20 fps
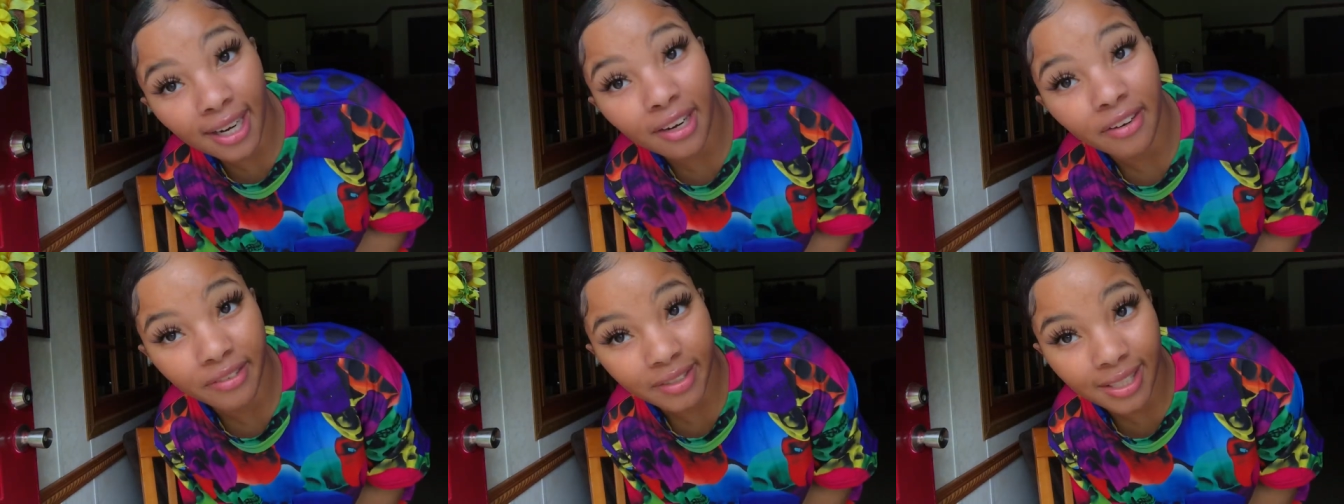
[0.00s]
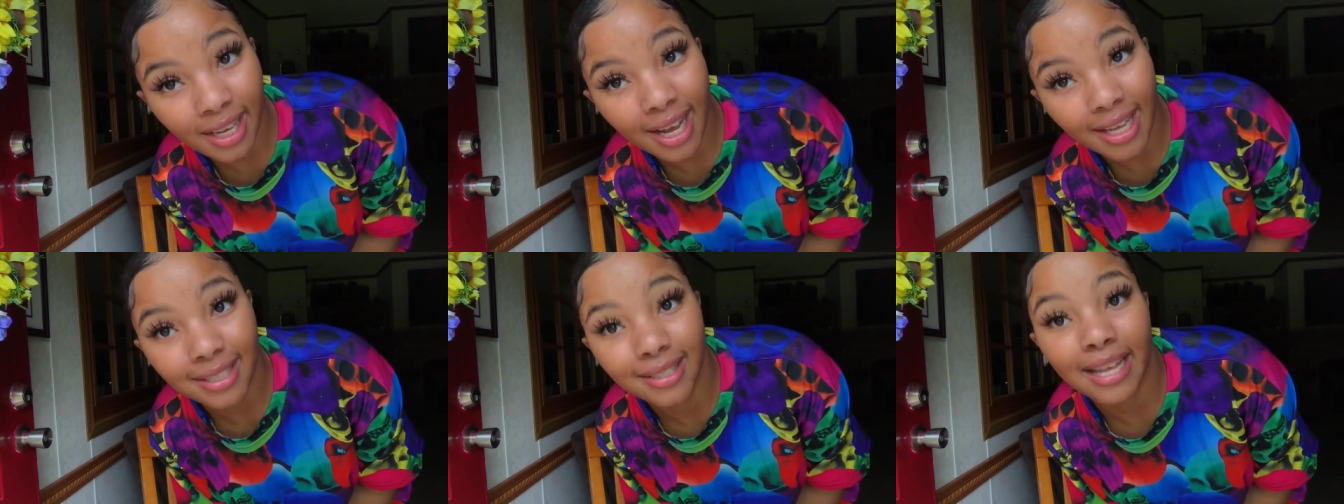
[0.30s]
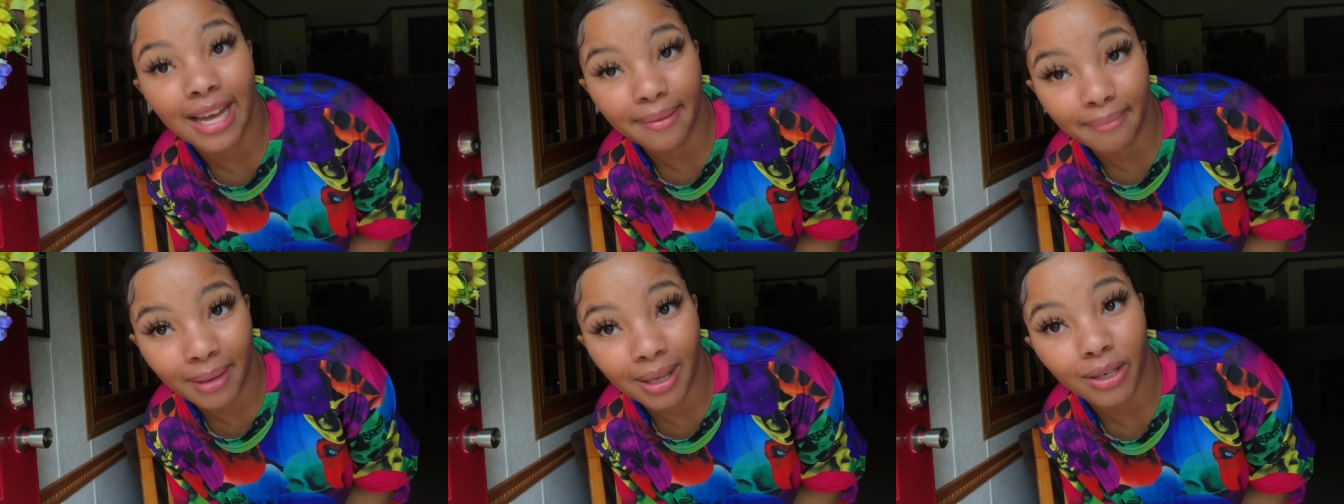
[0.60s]
oversized,
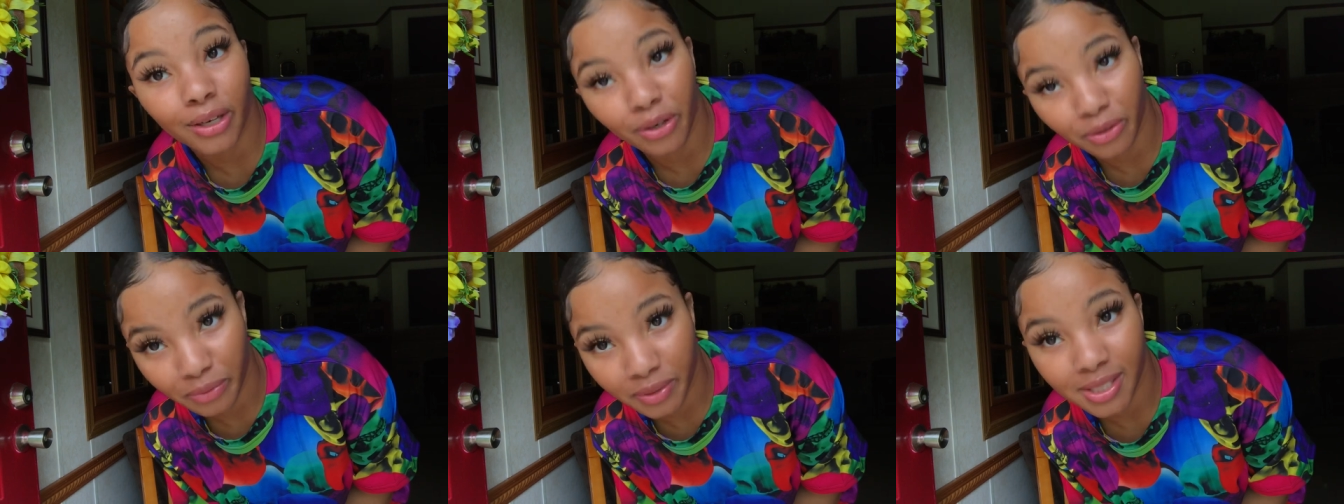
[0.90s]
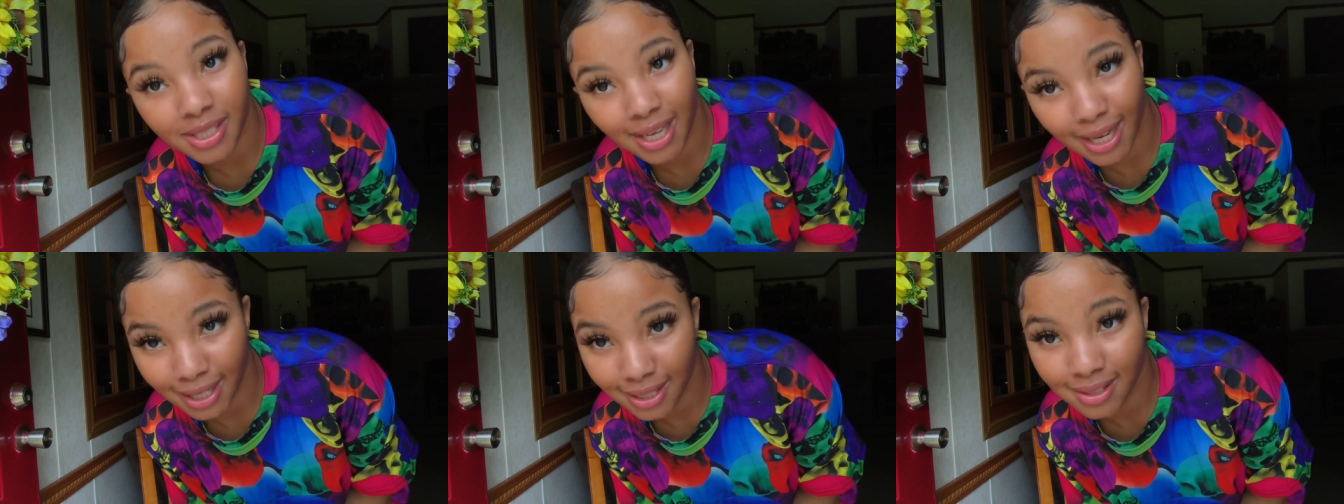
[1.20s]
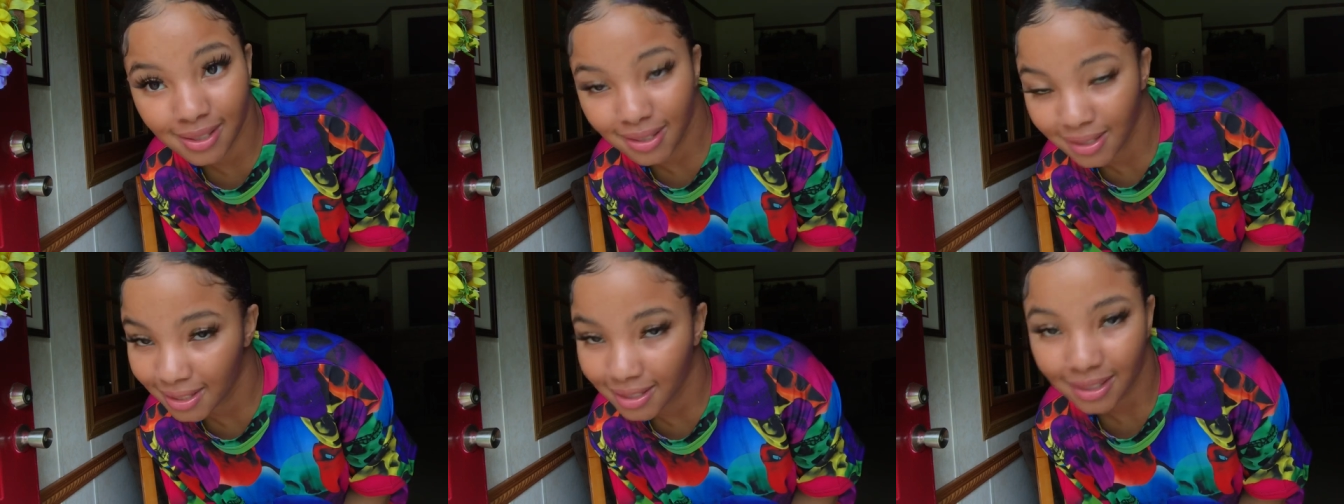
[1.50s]
they mean
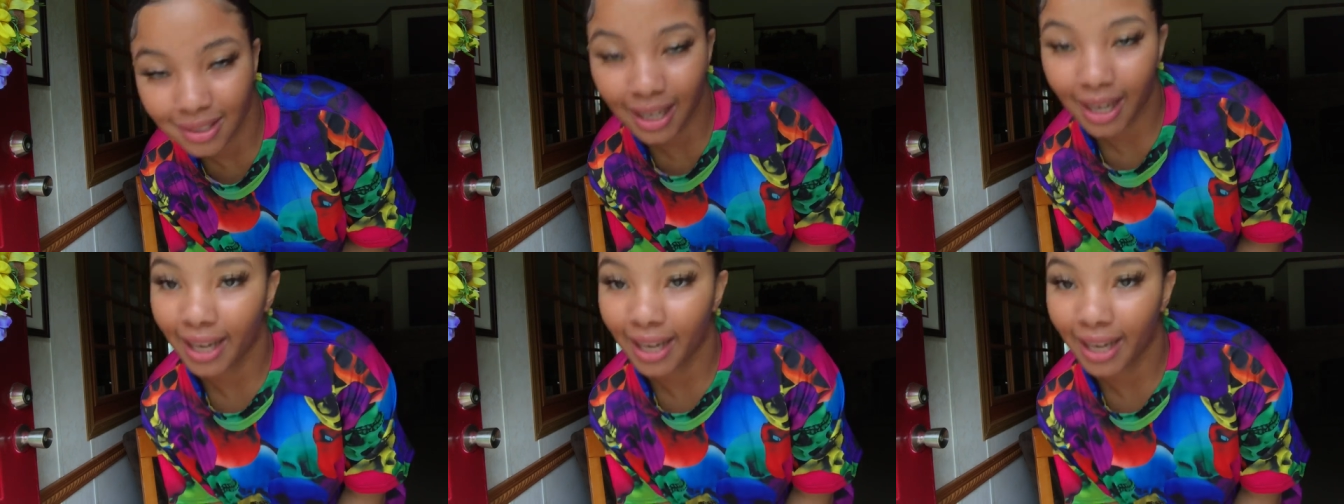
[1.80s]
oversized to this.